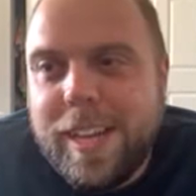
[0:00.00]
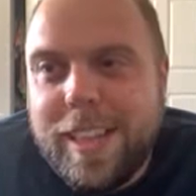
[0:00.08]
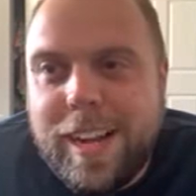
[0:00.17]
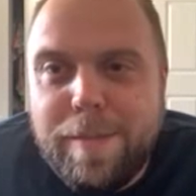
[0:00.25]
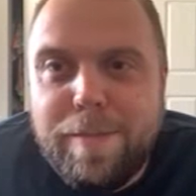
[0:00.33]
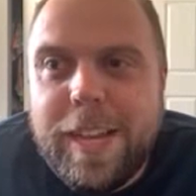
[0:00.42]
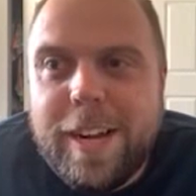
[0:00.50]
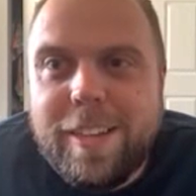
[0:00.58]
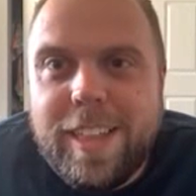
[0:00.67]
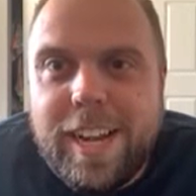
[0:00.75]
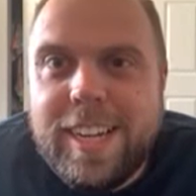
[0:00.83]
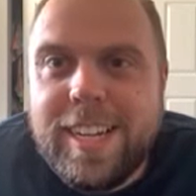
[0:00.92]
that I'm
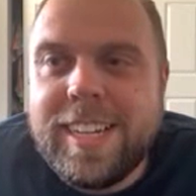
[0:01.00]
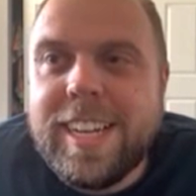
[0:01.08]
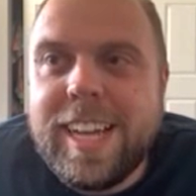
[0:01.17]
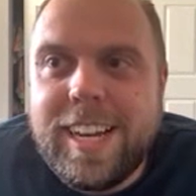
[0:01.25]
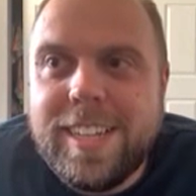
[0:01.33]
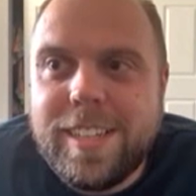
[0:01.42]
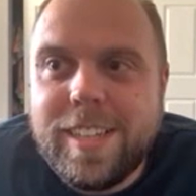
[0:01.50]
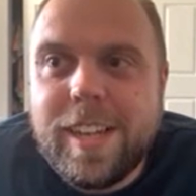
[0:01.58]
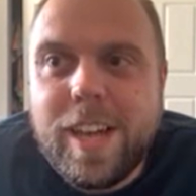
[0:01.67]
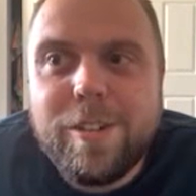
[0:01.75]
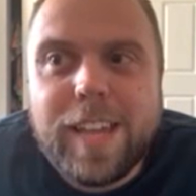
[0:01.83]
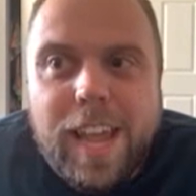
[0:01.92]
bitter that I didn't get into
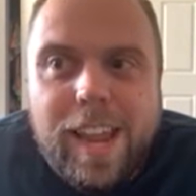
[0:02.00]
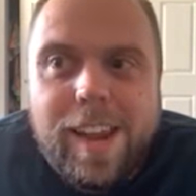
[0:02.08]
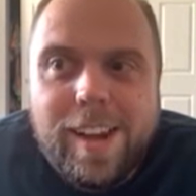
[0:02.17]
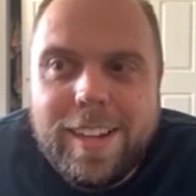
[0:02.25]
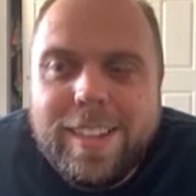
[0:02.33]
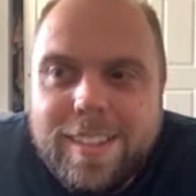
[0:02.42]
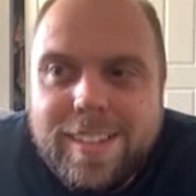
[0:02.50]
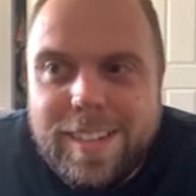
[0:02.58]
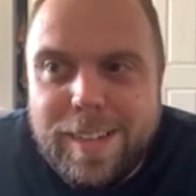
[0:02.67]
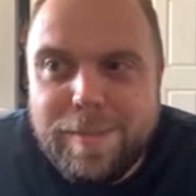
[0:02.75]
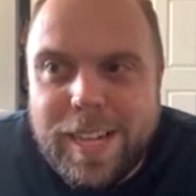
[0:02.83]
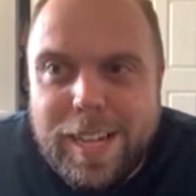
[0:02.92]
cocaine at the
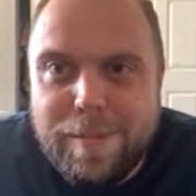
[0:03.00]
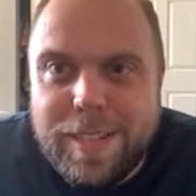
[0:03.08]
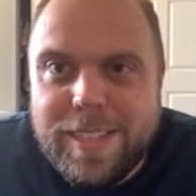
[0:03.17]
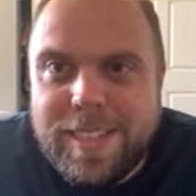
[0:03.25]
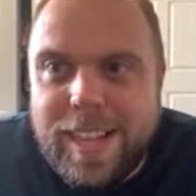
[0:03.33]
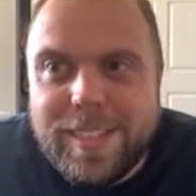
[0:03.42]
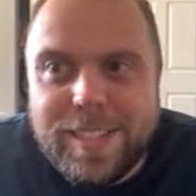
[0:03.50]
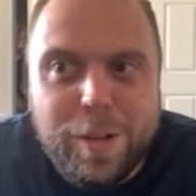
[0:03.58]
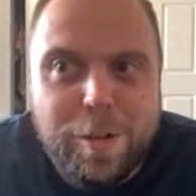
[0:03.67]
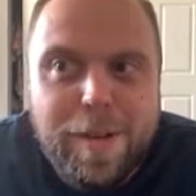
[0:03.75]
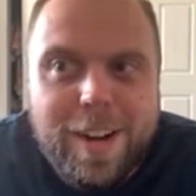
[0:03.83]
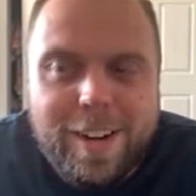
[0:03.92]
same time as
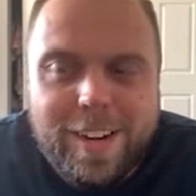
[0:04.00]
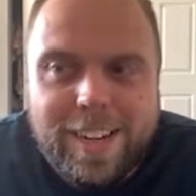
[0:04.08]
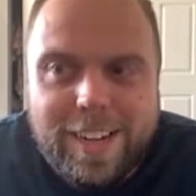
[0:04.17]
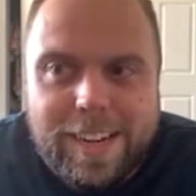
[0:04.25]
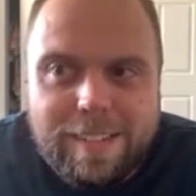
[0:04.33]
Escobar did.